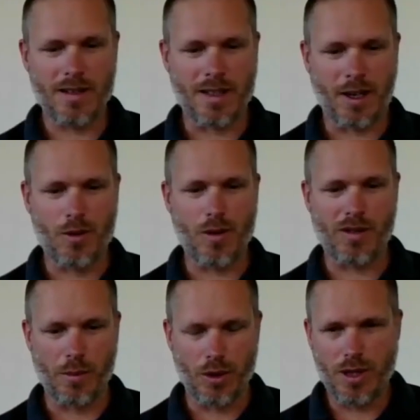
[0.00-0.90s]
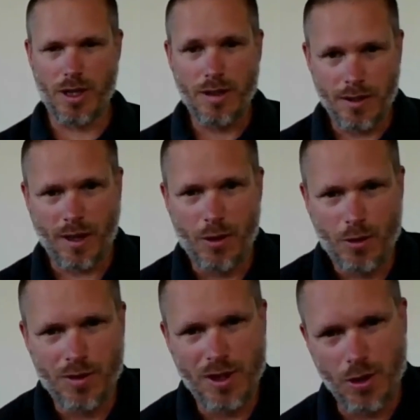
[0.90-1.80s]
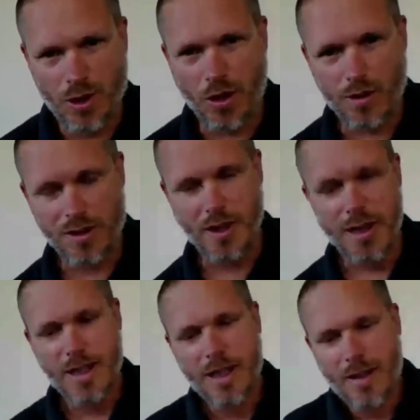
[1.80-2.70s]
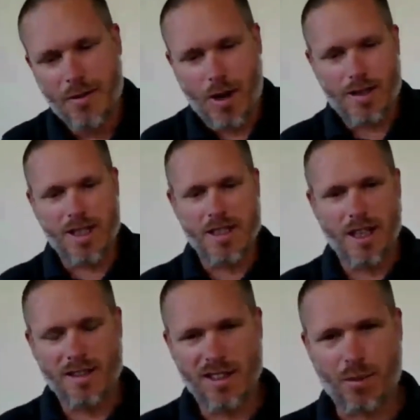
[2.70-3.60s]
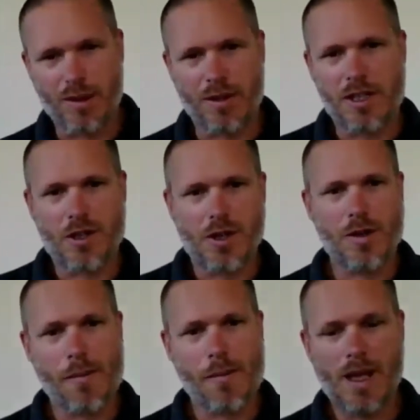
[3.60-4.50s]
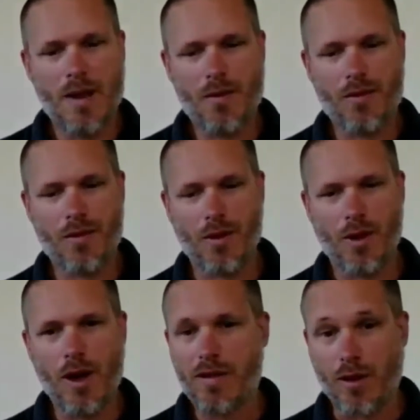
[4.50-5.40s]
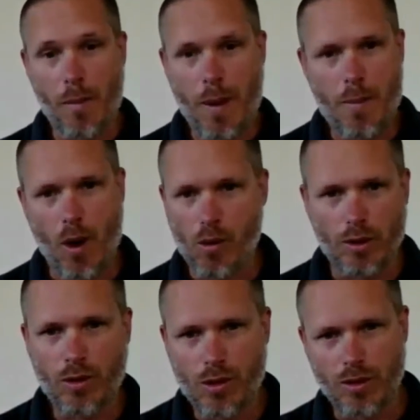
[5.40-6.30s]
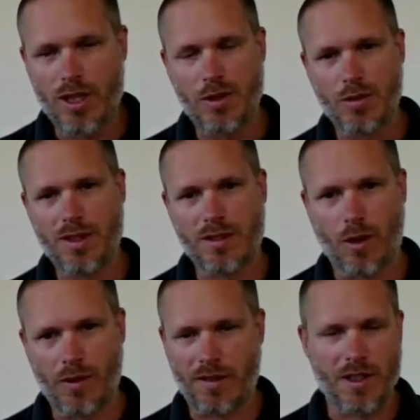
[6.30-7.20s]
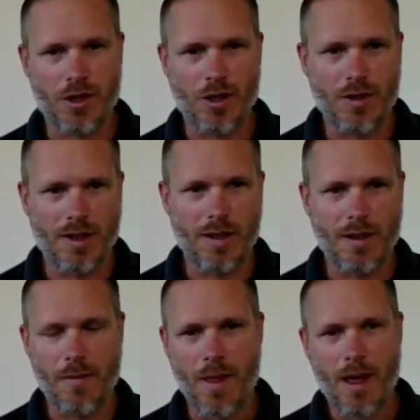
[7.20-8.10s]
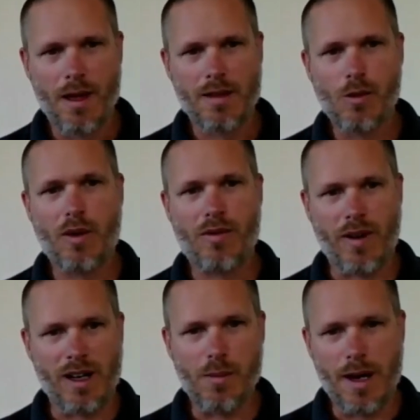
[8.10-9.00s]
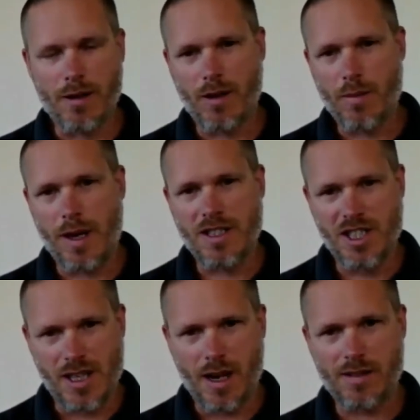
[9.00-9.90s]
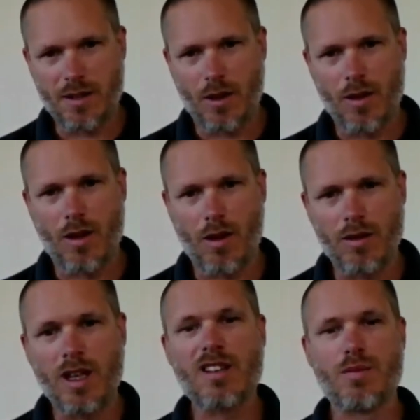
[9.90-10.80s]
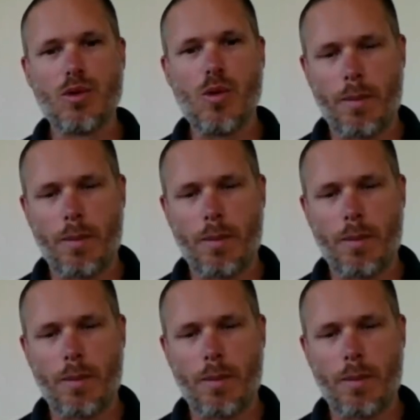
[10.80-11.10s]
thank you, everybody. Thank you to the audience for attending this presentation. If some people want to continue this conversation, then they will find my details on XBlue